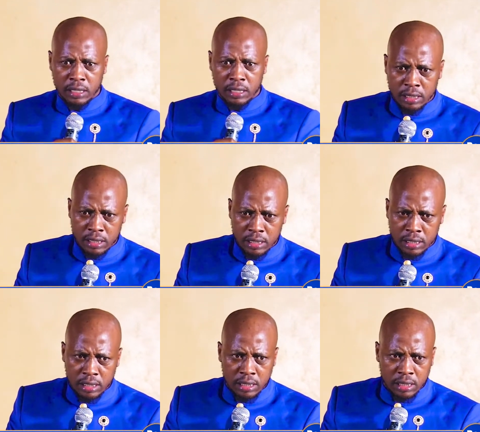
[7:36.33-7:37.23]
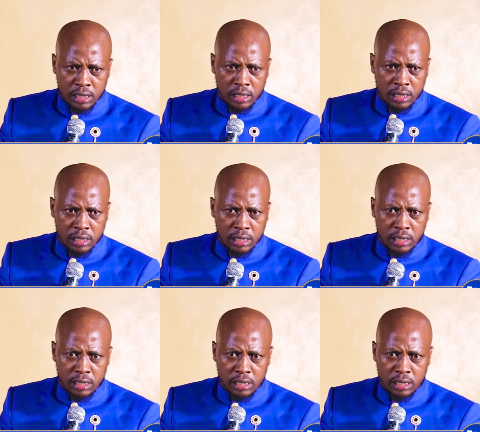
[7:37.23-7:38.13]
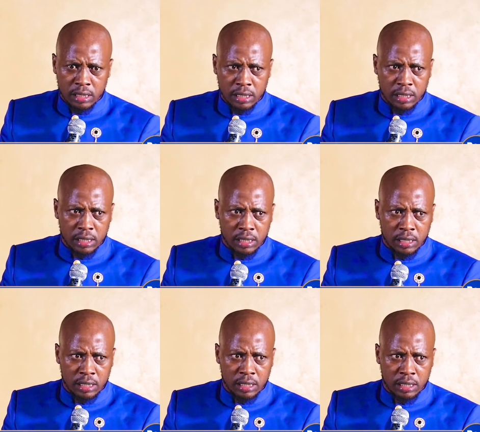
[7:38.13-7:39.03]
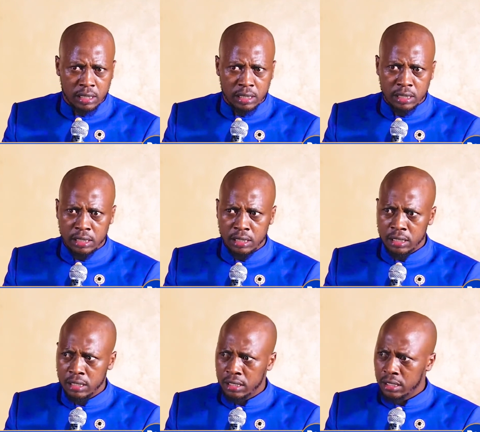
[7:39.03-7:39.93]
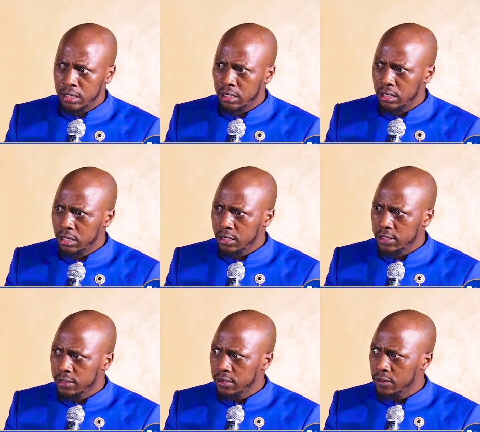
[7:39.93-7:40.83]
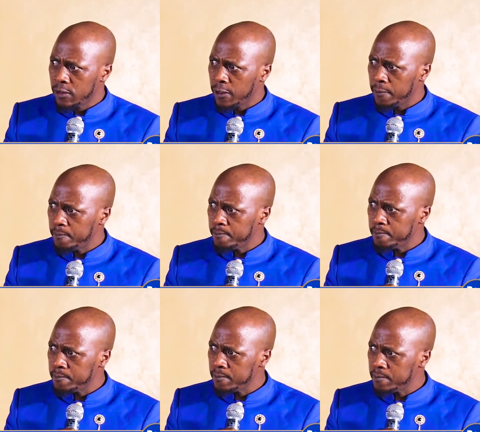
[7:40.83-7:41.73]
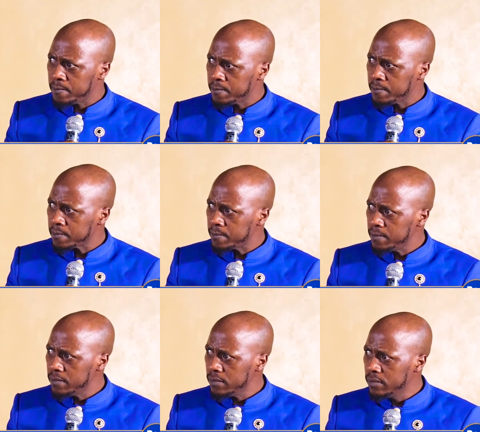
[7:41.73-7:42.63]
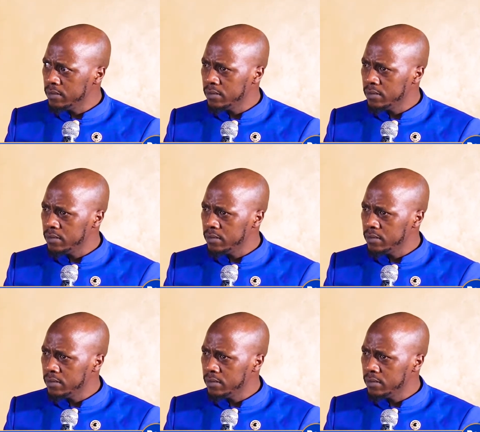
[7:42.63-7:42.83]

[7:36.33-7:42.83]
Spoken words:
(silence)